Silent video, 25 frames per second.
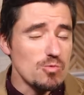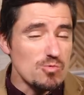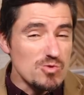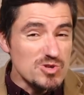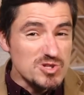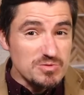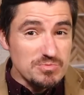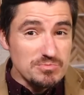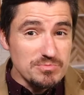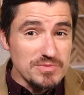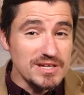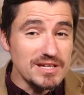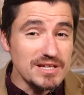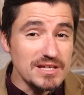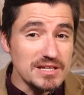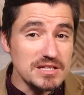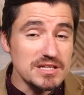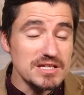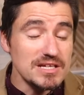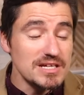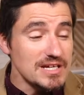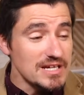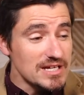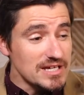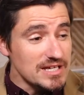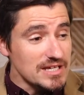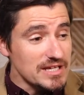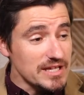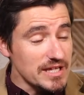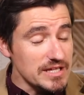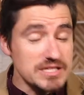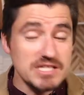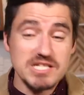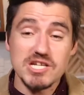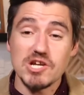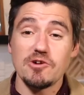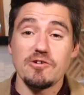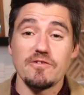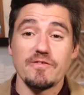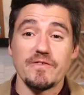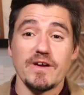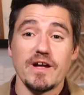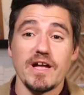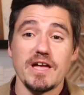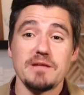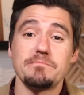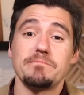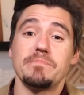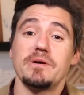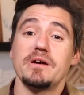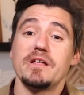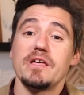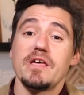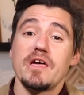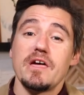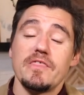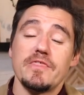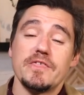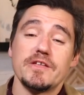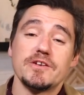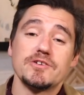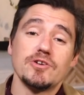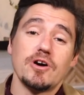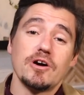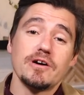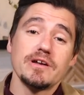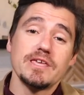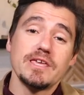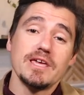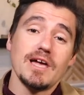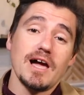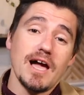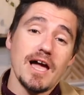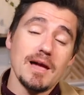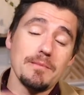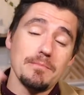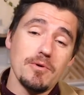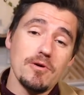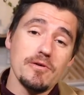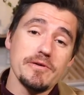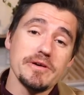which means it's terrified, but the doggy eyeball